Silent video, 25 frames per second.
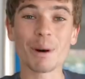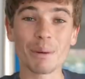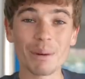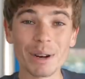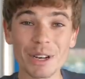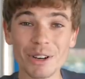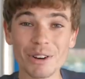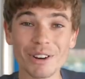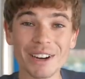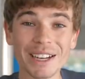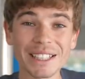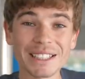But
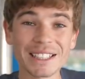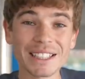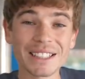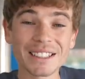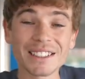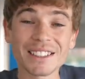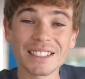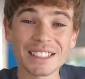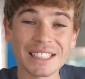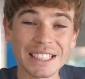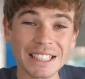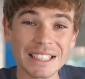when you're 18,
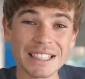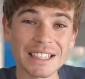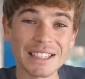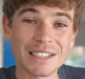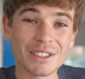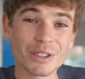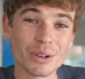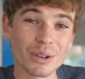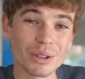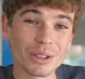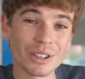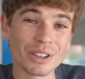19
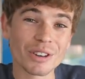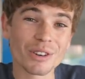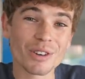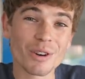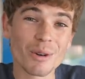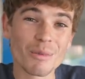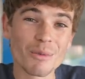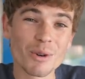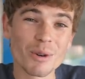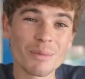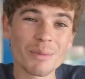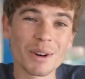years old and you've
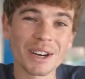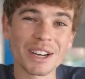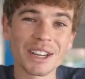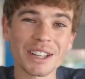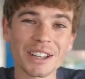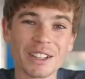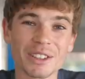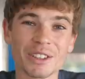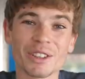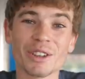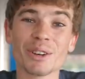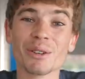got more money
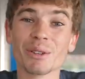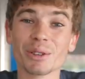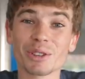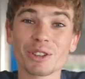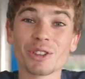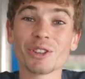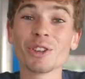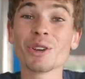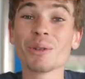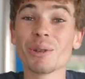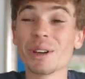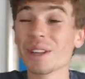than you know what
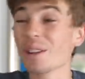to do